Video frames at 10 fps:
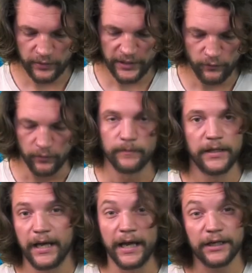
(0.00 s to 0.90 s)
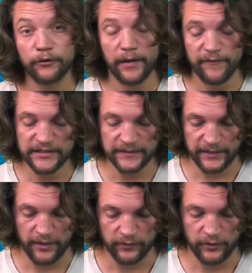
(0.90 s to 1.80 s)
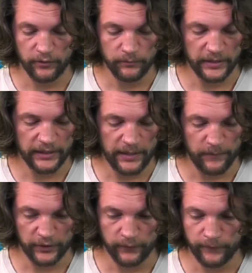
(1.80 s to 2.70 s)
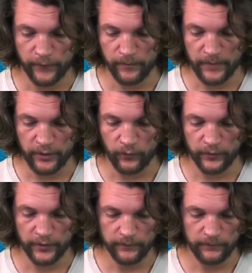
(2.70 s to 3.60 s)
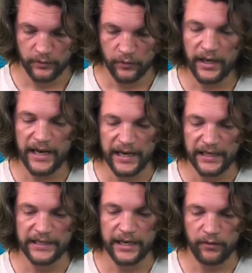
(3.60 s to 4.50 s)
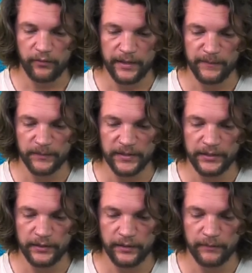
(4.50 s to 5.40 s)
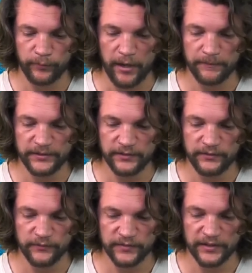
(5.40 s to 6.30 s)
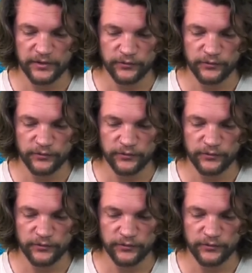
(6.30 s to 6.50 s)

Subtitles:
Okay, cool. And I don't have a discount code, but I'm gonna confirm my order. Okay, and now I'm gonna be prompted to send a